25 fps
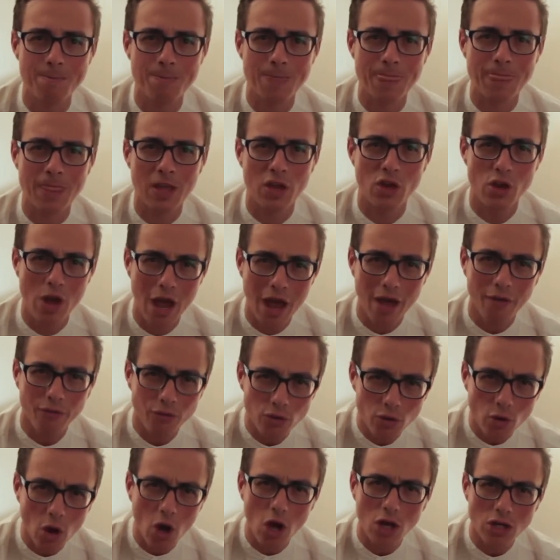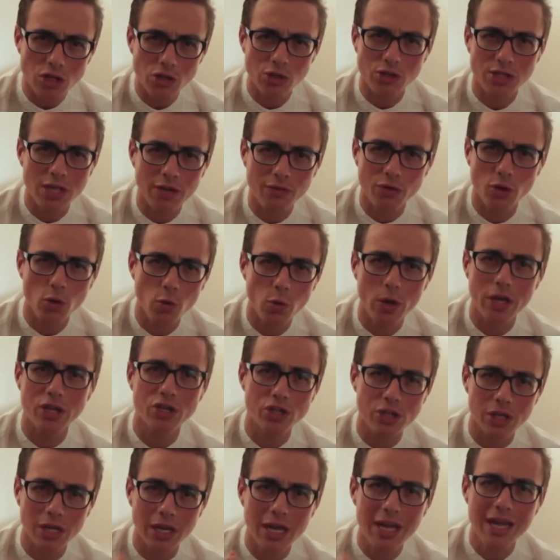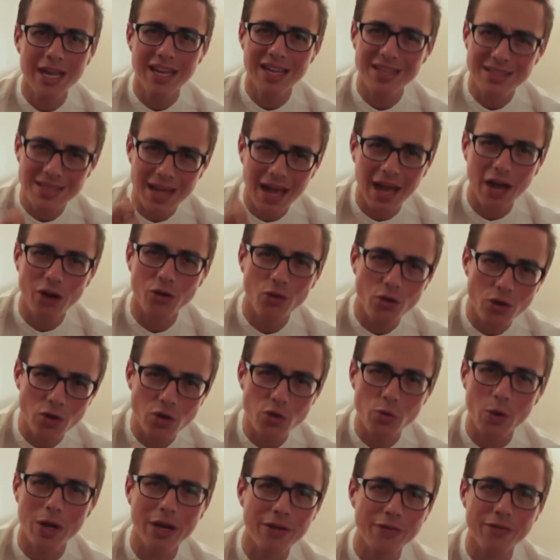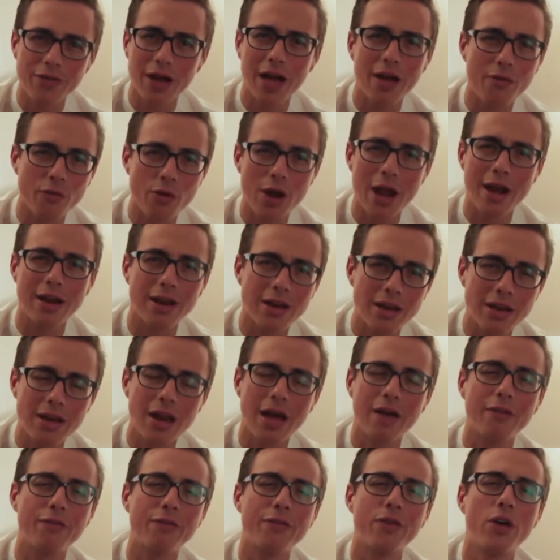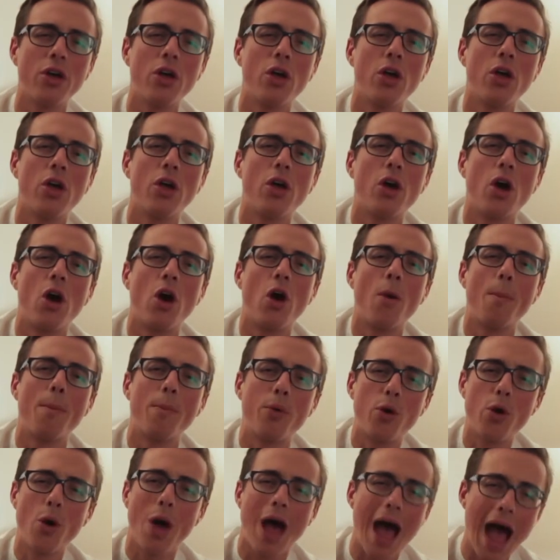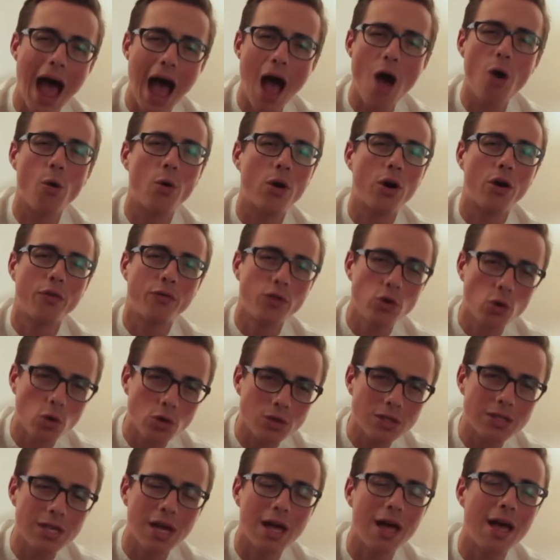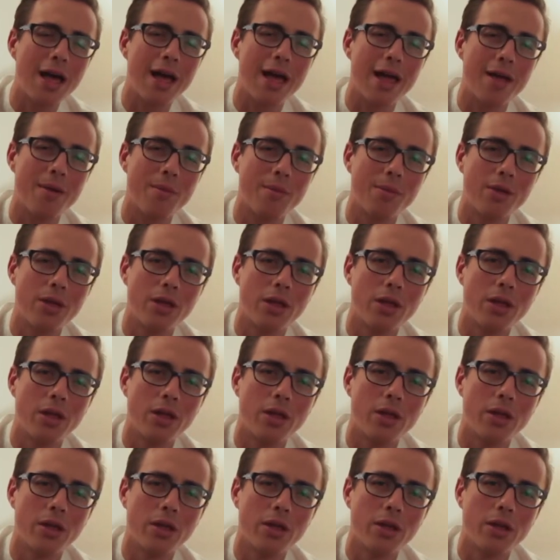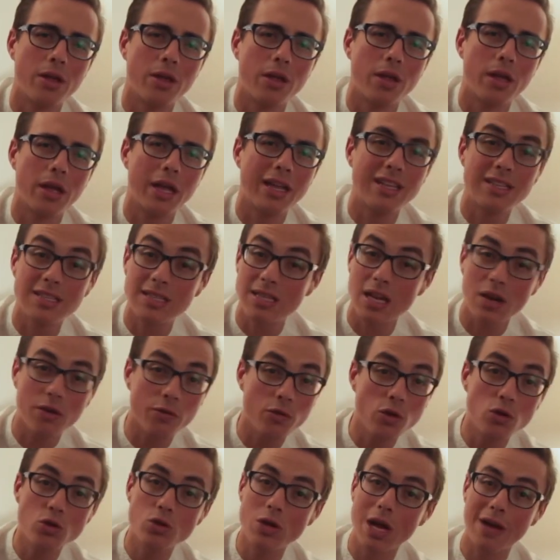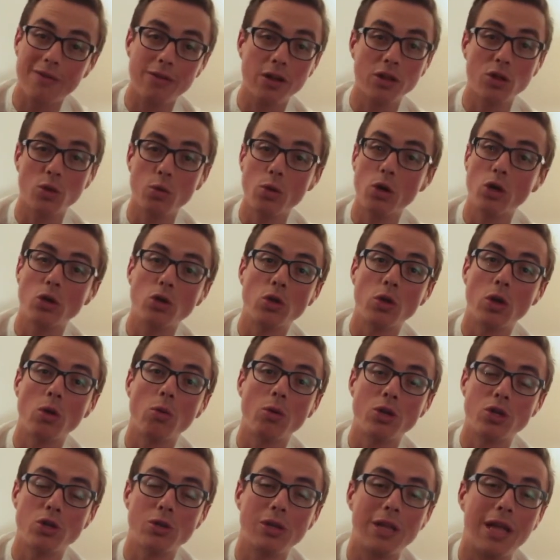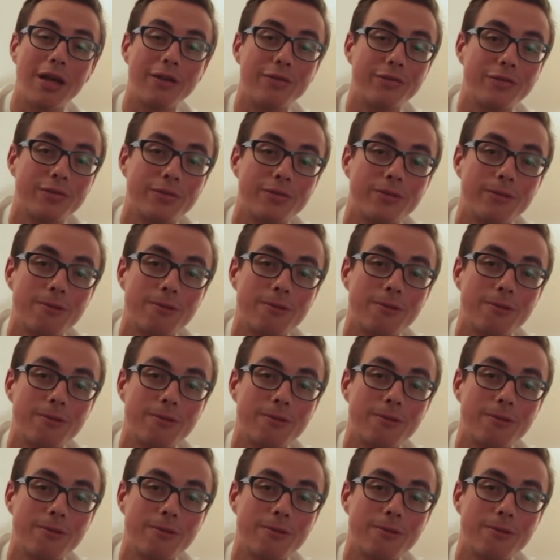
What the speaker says: You have to ask yourself the question, is 125 Rand enough per hour of your time instead of you traveling the world doing what you love?